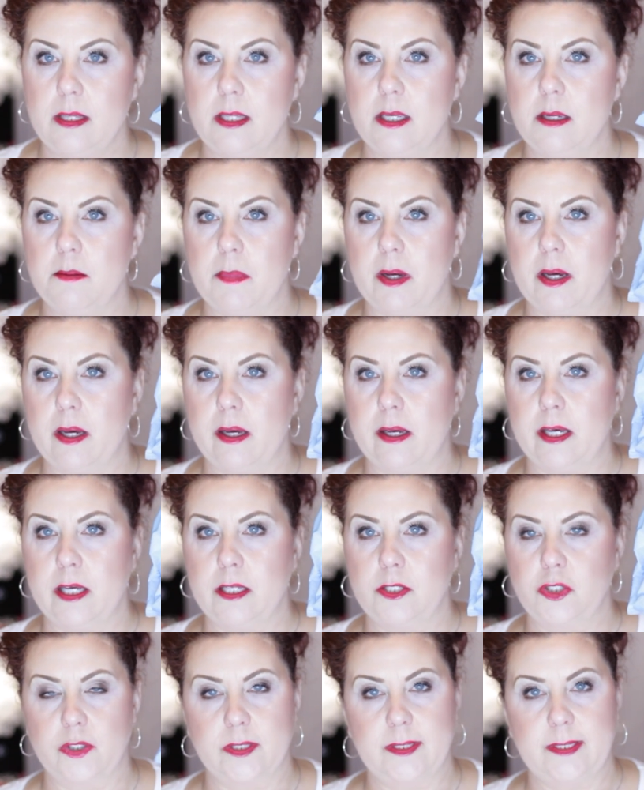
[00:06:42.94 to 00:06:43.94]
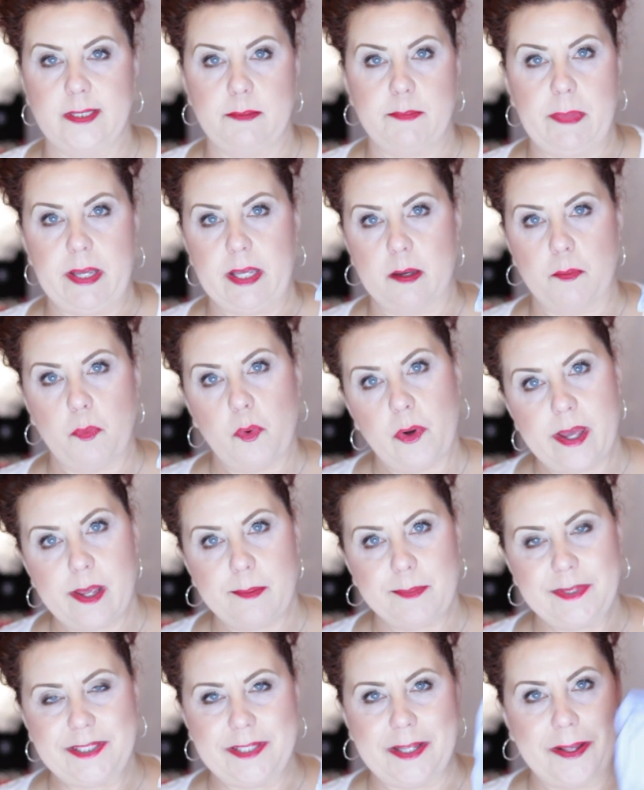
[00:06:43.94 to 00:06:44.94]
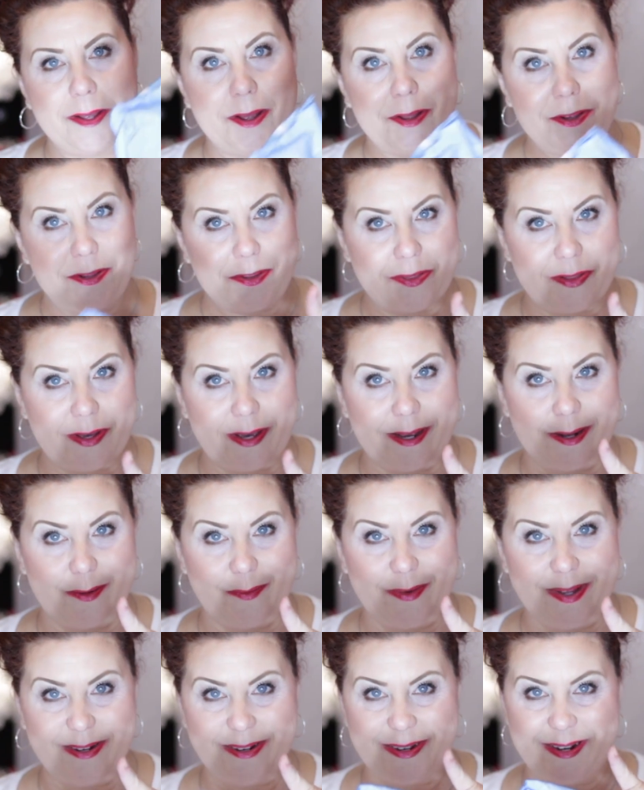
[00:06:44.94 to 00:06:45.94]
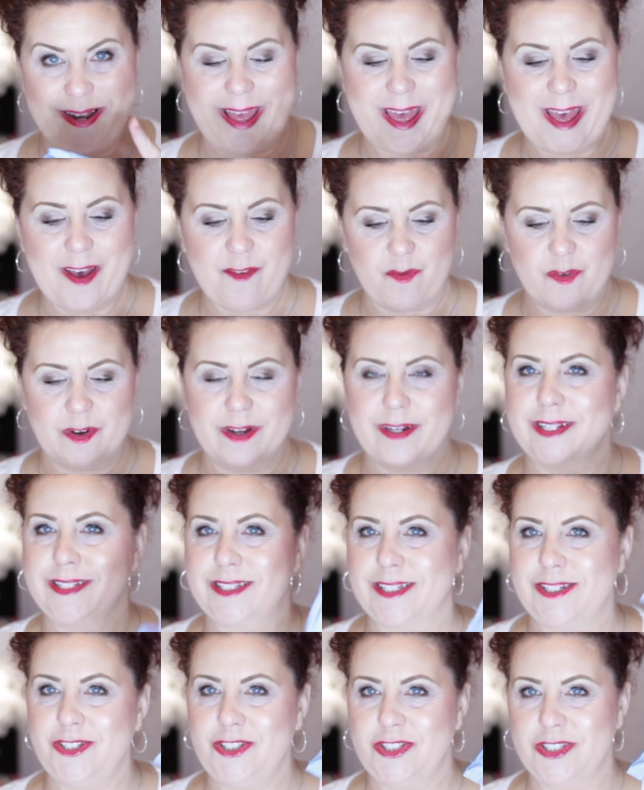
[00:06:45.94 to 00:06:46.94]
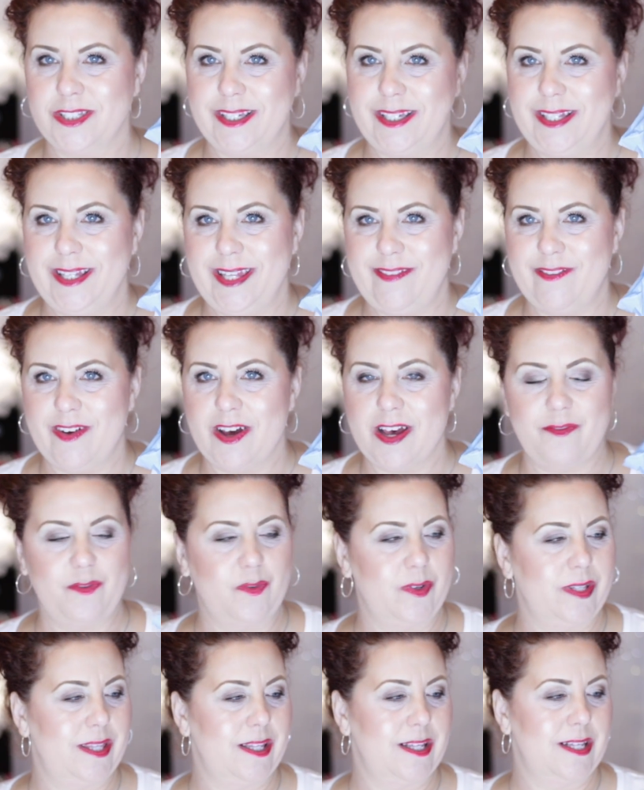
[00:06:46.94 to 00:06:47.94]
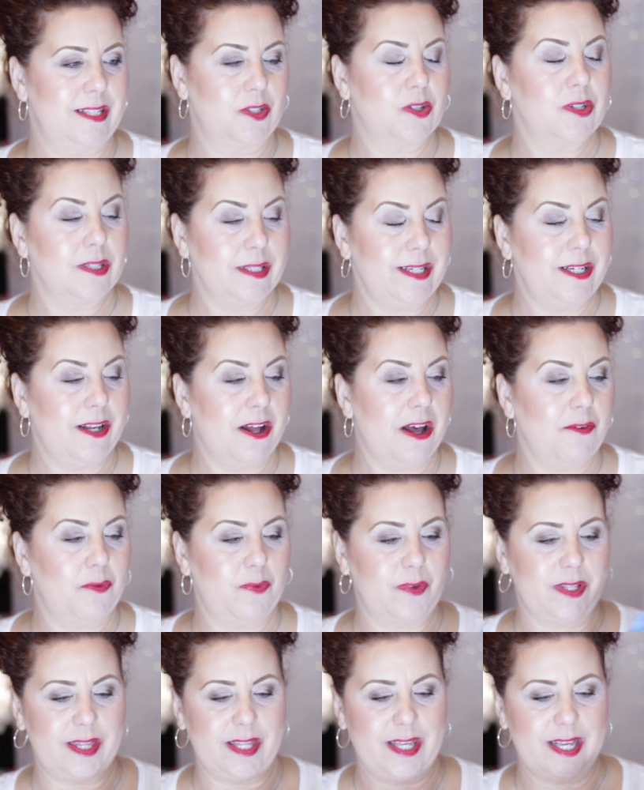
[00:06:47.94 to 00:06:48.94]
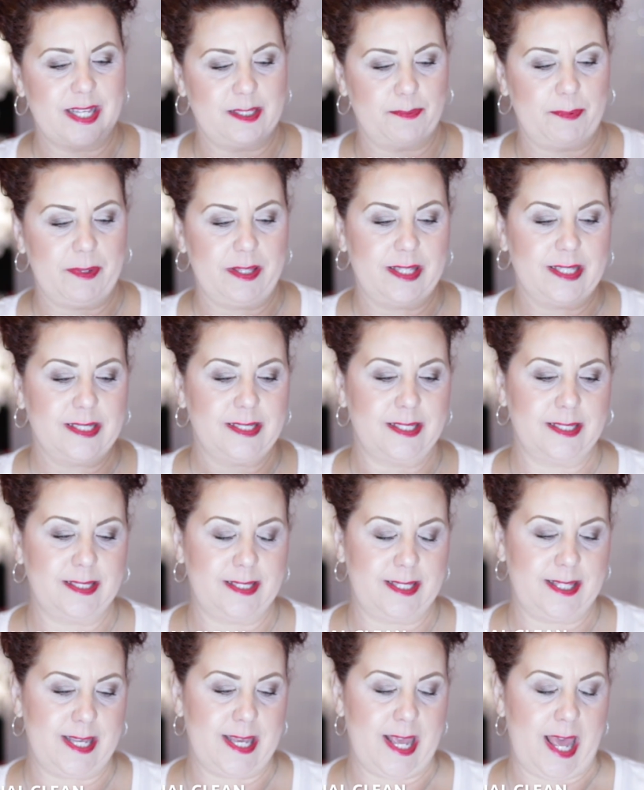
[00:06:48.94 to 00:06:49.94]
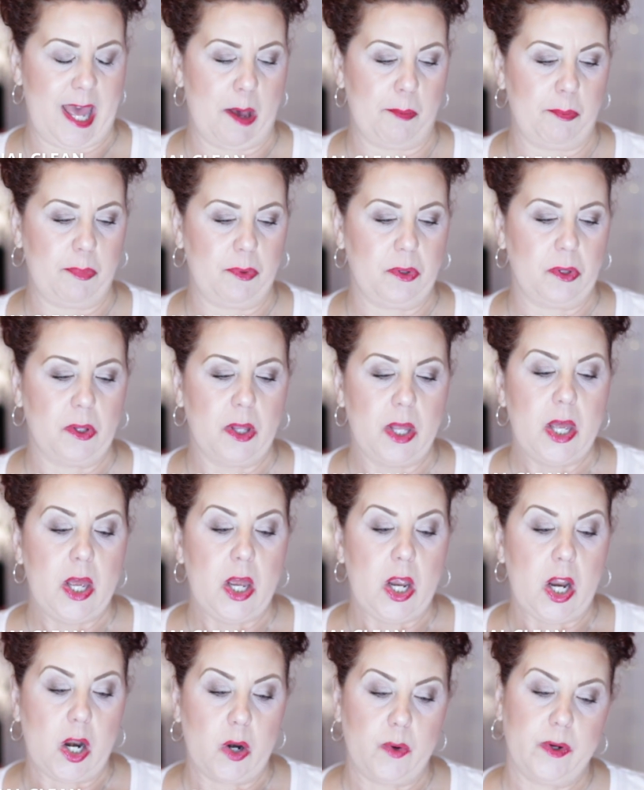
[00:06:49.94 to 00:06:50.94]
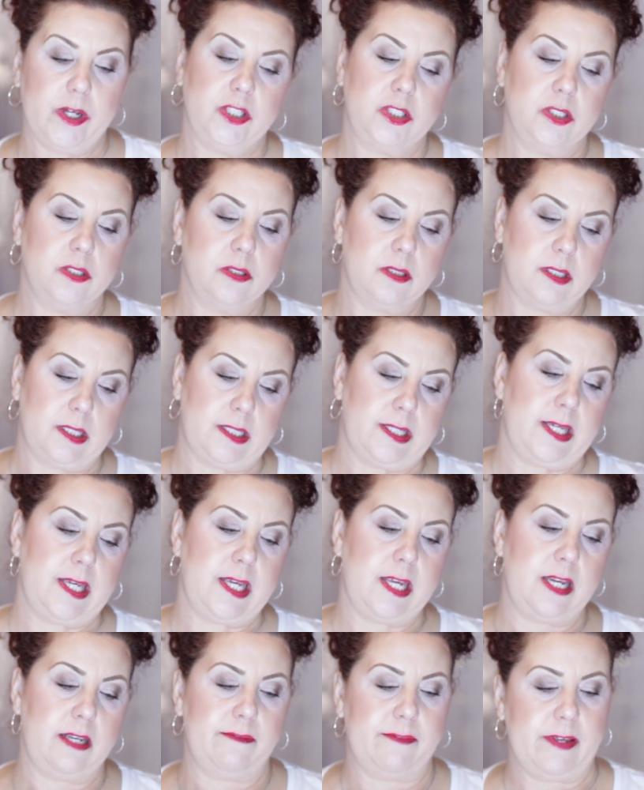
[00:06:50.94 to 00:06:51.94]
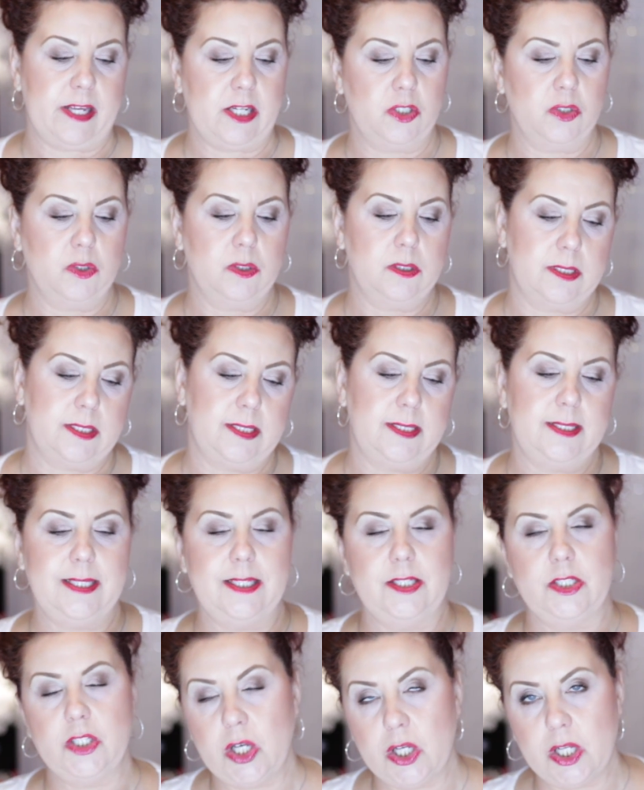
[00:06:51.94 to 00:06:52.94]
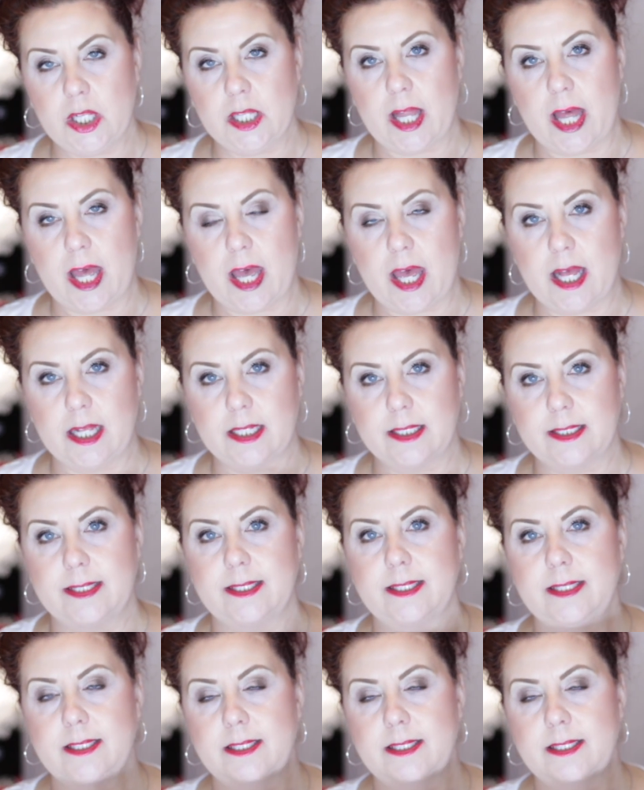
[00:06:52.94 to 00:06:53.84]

Then my trusty makeup wipes. Uh, you thought I wasn't going to have one because I usually leave off with this or lead off with this, but this is the Epielle Original Clean Facial Cleansing Towelettes